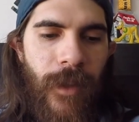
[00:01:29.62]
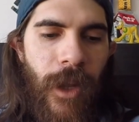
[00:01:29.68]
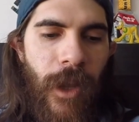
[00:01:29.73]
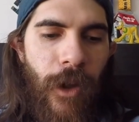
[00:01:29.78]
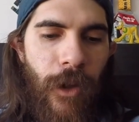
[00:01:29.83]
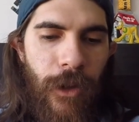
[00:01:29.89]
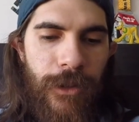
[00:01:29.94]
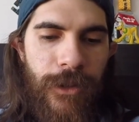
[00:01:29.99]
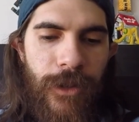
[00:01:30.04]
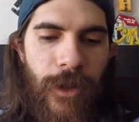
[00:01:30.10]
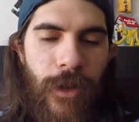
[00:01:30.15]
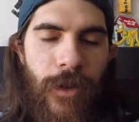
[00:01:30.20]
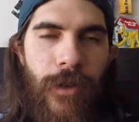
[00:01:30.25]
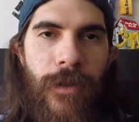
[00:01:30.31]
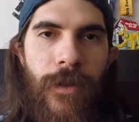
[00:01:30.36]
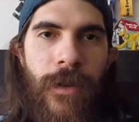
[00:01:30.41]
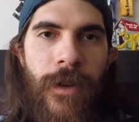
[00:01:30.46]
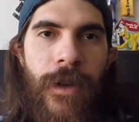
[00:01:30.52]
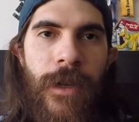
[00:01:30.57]

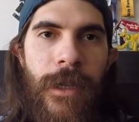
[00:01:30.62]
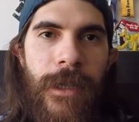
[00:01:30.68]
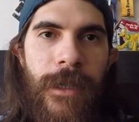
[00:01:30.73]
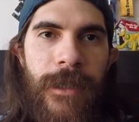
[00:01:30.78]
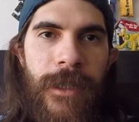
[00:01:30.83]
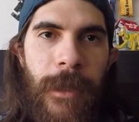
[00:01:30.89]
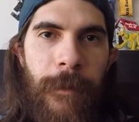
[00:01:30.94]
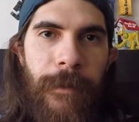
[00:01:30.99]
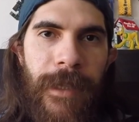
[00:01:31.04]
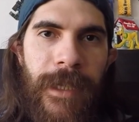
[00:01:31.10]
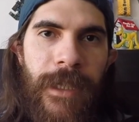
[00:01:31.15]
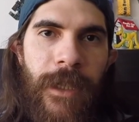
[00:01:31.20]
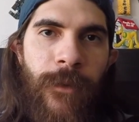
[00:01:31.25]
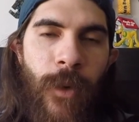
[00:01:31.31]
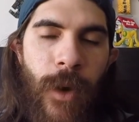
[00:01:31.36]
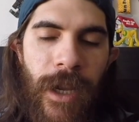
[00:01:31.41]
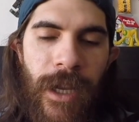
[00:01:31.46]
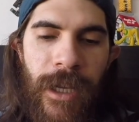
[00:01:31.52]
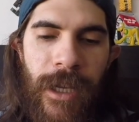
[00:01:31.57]
Also, the plan of
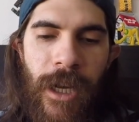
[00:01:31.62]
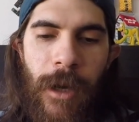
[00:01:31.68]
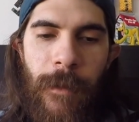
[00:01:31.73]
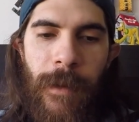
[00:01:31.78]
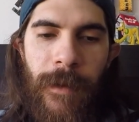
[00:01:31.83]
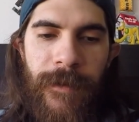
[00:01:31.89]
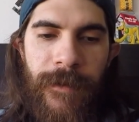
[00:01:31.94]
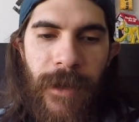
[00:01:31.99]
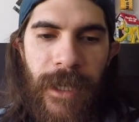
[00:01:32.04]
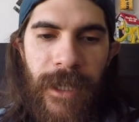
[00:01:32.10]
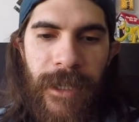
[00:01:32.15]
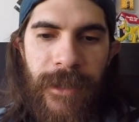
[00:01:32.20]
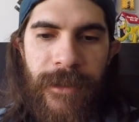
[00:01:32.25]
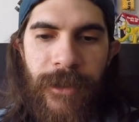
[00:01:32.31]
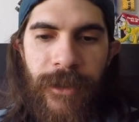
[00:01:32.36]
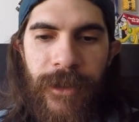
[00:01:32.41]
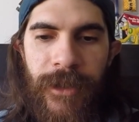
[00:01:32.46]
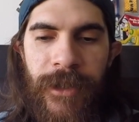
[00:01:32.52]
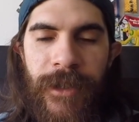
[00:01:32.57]
waking up at a
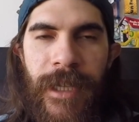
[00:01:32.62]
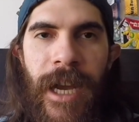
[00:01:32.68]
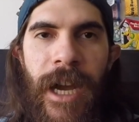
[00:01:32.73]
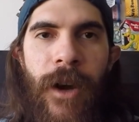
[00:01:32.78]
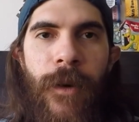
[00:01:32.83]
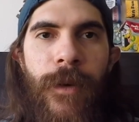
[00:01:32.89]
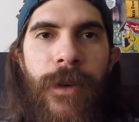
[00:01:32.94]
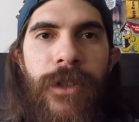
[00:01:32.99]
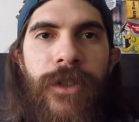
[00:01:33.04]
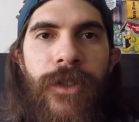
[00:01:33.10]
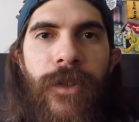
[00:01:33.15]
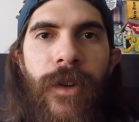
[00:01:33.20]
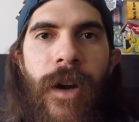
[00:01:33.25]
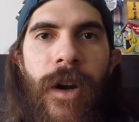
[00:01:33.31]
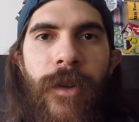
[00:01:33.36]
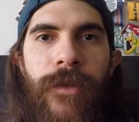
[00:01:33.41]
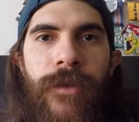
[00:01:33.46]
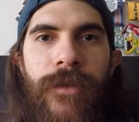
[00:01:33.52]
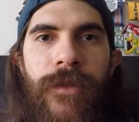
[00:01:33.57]
certain hour to
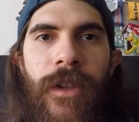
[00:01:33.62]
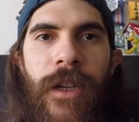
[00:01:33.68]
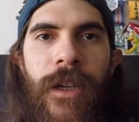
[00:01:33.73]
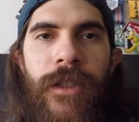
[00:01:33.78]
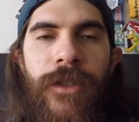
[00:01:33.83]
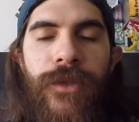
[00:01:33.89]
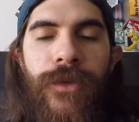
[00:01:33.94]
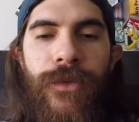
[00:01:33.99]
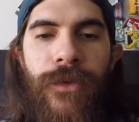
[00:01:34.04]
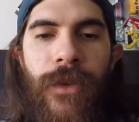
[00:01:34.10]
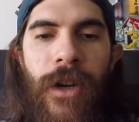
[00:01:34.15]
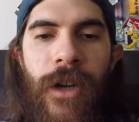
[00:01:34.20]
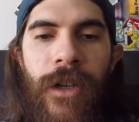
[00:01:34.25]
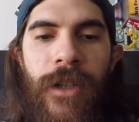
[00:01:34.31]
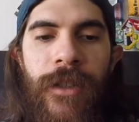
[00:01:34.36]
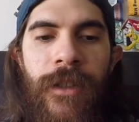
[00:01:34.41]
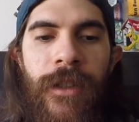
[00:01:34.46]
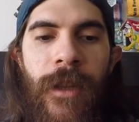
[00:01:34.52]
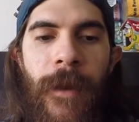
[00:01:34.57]
go to
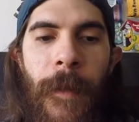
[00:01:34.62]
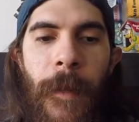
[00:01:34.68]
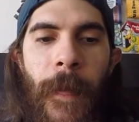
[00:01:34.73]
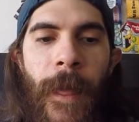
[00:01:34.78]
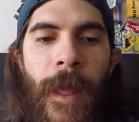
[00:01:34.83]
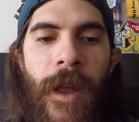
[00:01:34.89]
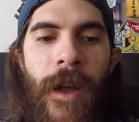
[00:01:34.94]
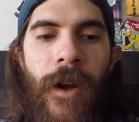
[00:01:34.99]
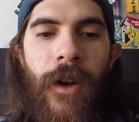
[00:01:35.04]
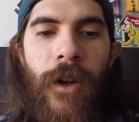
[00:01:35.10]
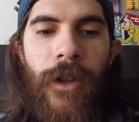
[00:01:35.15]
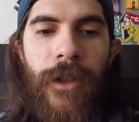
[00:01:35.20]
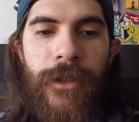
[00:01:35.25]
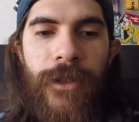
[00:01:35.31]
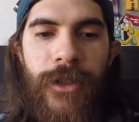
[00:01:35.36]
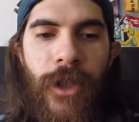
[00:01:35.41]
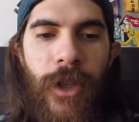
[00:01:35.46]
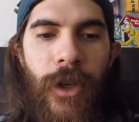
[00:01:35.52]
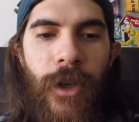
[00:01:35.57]
run.
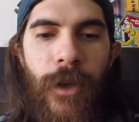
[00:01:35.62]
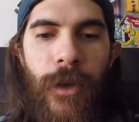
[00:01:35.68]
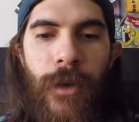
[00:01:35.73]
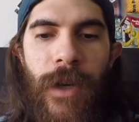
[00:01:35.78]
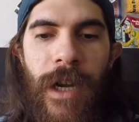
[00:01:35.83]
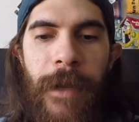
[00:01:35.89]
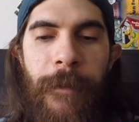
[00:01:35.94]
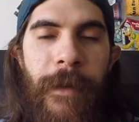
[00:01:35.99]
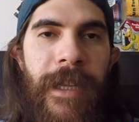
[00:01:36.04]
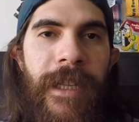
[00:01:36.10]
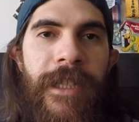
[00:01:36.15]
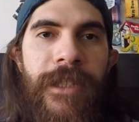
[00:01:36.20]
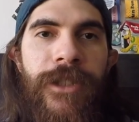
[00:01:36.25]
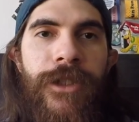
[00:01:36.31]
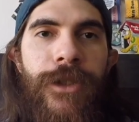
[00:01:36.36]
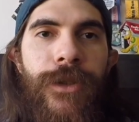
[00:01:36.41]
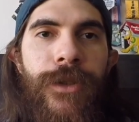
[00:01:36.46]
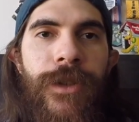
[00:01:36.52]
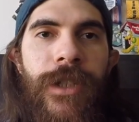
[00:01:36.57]
Also, I
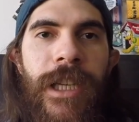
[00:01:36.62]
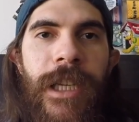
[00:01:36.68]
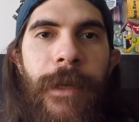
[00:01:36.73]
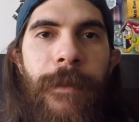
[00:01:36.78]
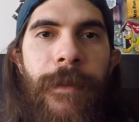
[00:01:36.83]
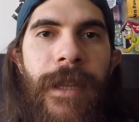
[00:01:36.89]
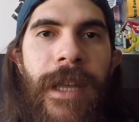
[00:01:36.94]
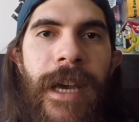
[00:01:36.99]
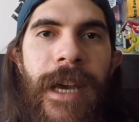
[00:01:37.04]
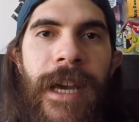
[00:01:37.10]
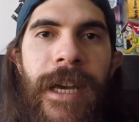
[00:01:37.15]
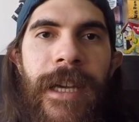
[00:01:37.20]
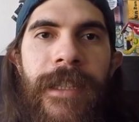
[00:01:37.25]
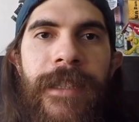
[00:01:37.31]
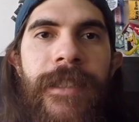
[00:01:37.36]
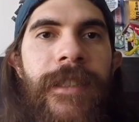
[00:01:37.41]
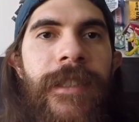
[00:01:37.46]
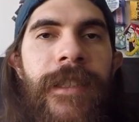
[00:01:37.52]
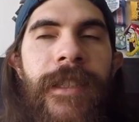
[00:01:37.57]
managed to keep
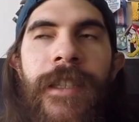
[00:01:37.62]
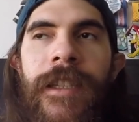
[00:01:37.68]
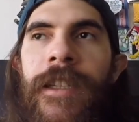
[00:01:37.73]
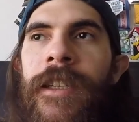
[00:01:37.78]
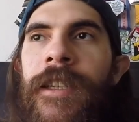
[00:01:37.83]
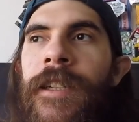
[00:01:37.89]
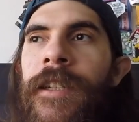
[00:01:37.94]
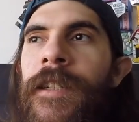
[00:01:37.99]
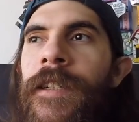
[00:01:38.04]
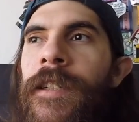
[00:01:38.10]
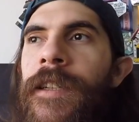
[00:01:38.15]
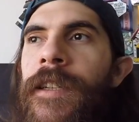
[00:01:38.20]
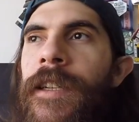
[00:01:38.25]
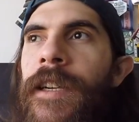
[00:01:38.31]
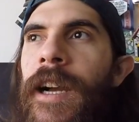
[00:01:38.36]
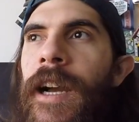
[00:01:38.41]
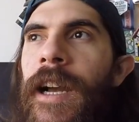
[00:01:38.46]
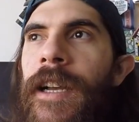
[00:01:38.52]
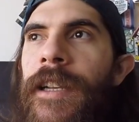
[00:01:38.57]
that
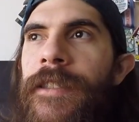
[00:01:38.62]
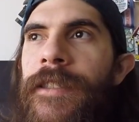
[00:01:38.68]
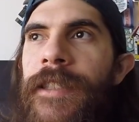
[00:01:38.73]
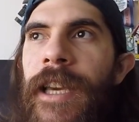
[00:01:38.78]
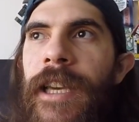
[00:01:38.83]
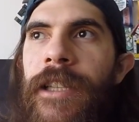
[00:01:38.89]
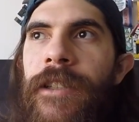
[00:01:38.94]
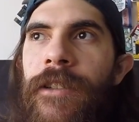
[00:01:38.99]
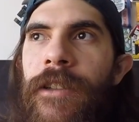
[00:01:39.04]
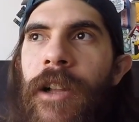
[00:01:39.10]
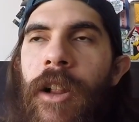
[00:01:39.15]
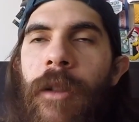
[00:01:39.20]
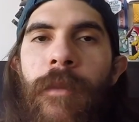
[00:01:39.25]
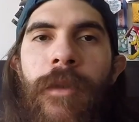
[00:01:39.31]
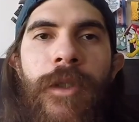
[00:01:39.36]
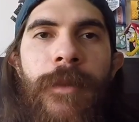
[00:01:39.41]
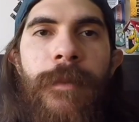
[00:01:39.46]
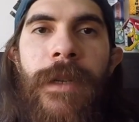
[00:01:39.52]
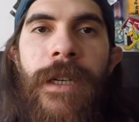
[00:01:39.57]
schedule
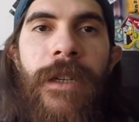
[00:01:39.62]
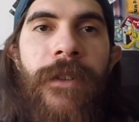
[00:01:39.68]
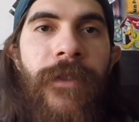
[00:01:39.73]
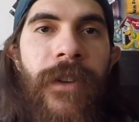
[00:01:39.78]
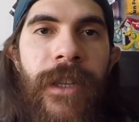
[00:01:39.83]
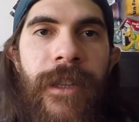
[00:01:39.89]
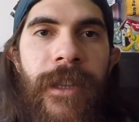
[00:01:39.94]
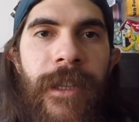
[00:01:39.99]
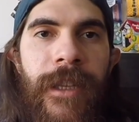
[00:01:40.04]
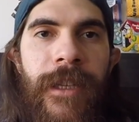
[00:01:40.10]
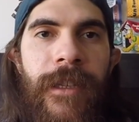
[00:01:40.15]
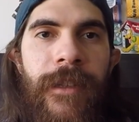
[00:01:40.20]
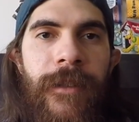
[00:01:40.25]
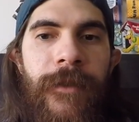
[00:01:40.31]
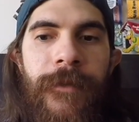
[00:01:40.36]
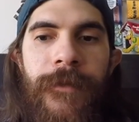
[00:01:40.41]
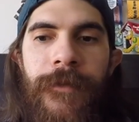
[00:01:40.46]
almost perfectly.